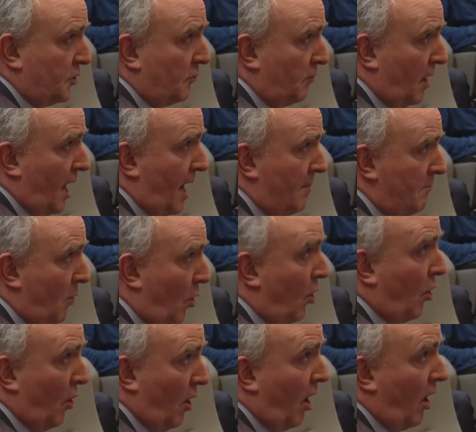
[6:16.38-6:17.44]
who rely
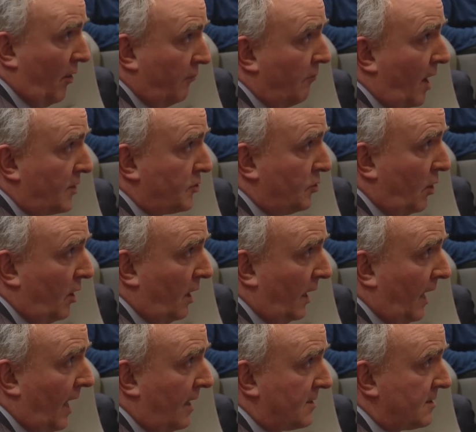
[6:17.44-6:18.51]
more on Russian oil and
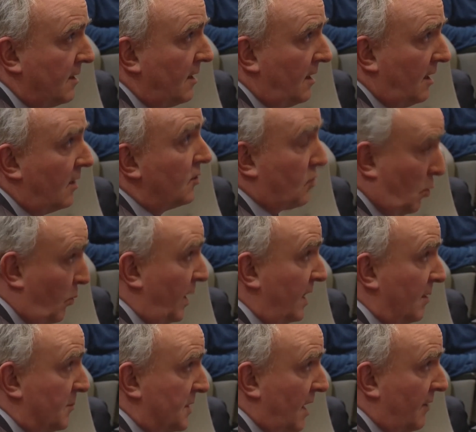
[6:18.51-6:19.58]
gas to wean
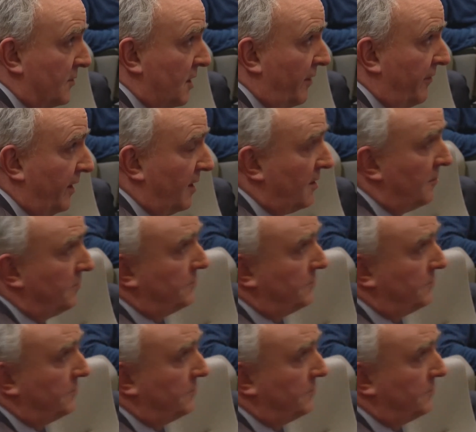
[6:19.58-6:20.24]
themselves off it?